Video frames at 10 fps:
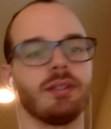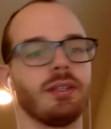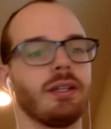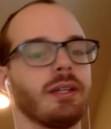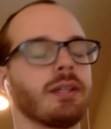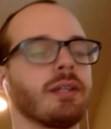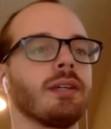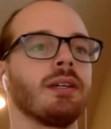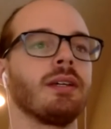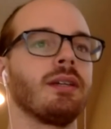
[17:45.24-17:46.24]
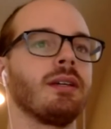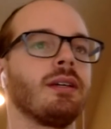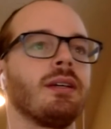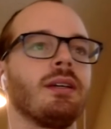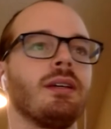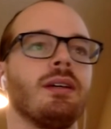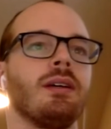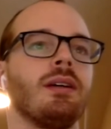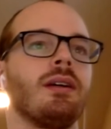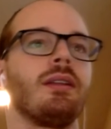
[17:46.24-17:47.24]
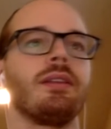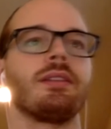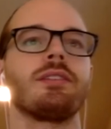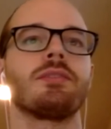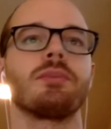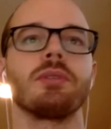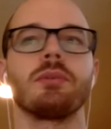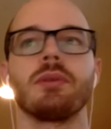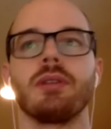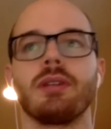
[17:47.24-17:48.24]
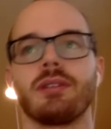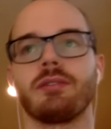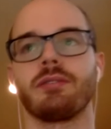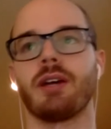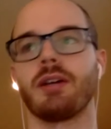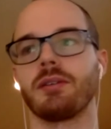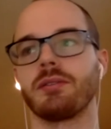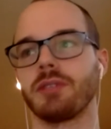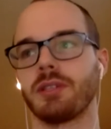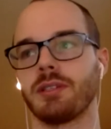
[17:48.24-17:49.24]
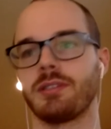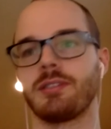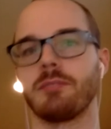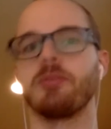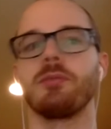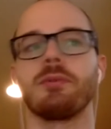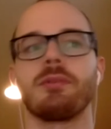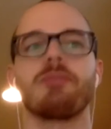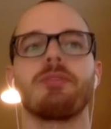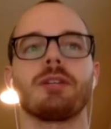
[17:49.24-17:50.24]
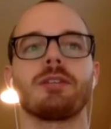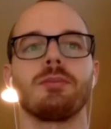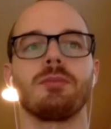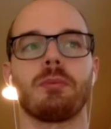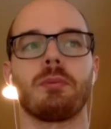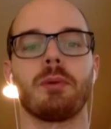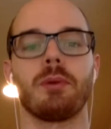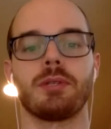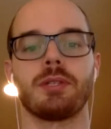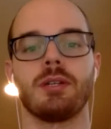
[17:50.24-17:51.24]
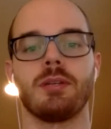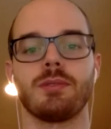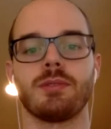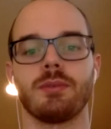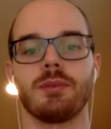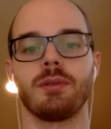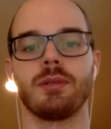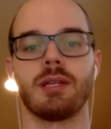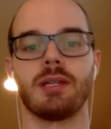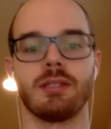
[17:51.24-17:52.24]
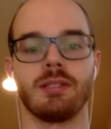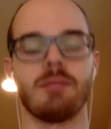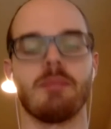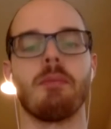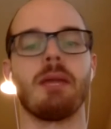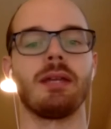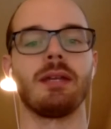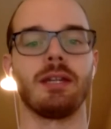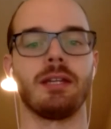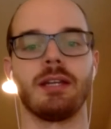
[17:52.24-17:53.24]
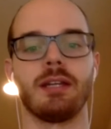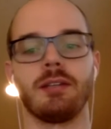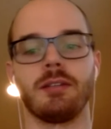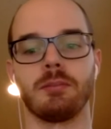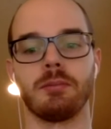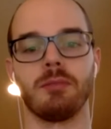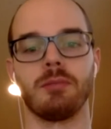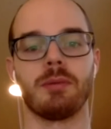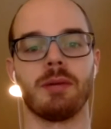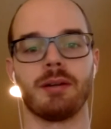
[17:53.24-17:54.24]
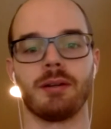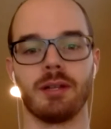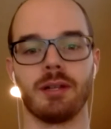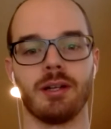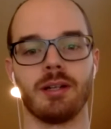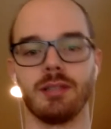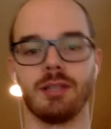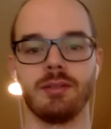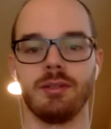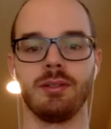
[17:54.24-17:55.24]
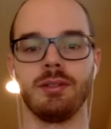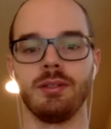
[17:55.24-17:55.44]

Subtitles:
that like this is really where like the value of like a simple but flexible approach comes through, and that it doesn't mandate any deployment pattern at a higher level.